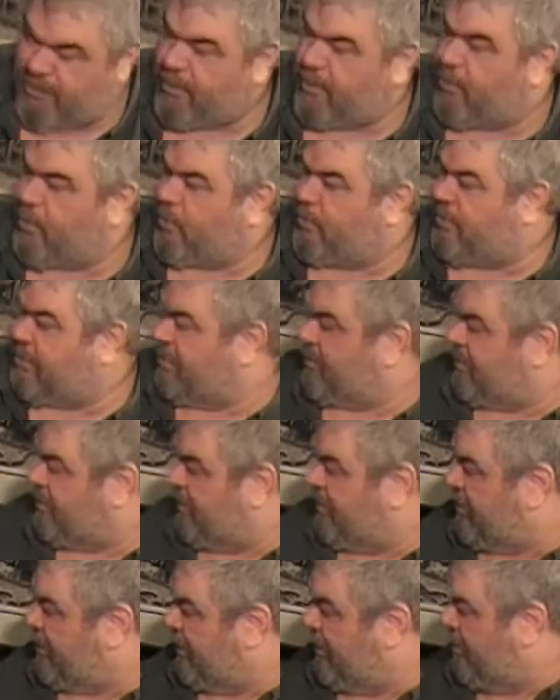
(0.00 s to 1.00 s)
no bolts.
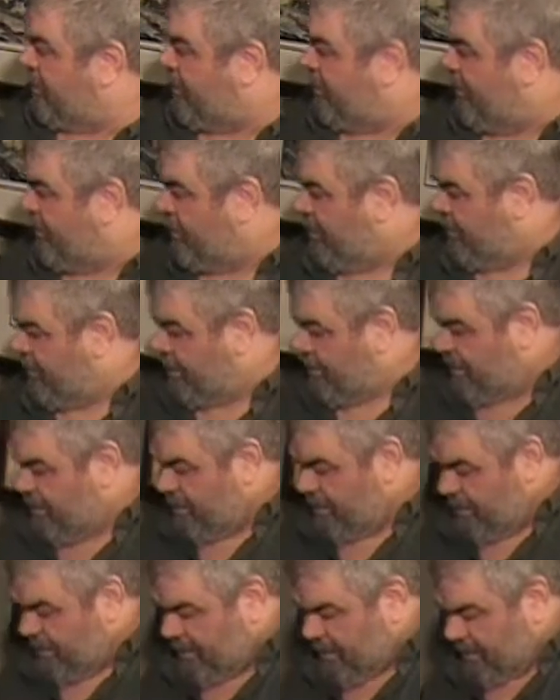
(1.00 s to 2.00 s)

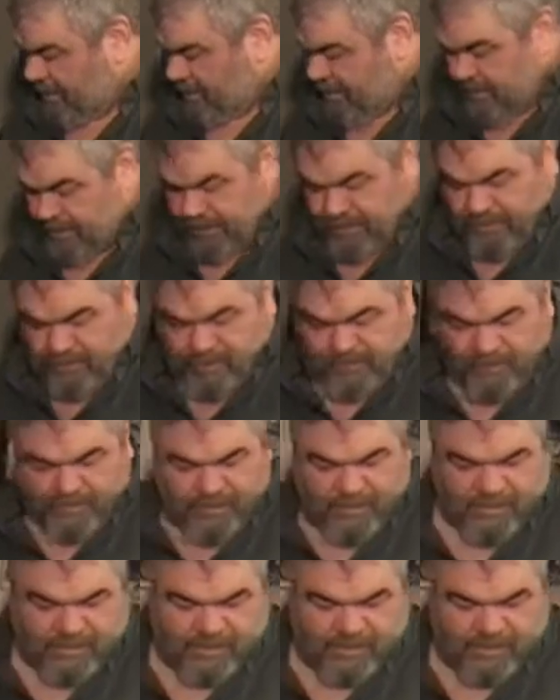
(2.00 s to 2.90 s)
There are just screws.